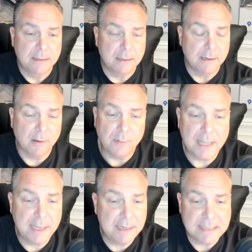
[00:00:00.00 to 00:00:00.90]
You know,
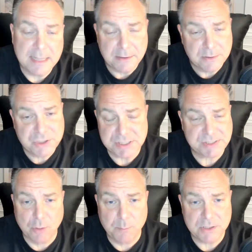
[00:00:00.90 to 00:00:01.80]
and there's
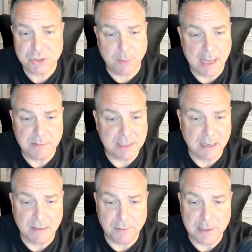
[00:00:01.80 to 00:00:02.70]
just so much ground to
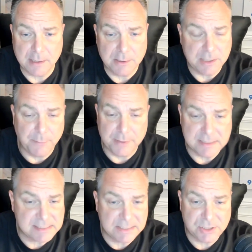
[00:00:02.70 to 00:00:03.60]
cover here. And your
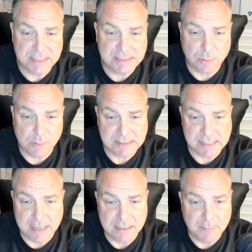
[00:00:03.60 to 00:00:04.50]
buddy CJ's so
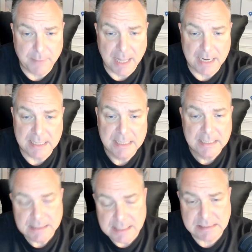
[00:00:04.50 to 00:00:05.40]
excited about it.
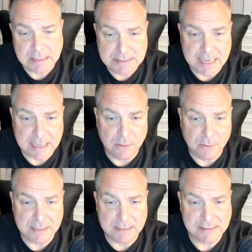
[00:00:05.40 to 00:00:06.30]
Let's take a
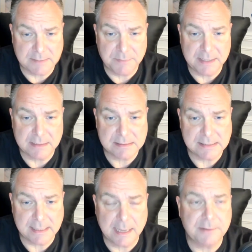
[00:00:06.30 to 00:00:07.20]
look at some things
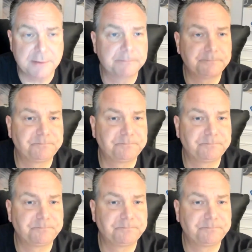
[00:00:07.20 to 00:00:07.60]
together.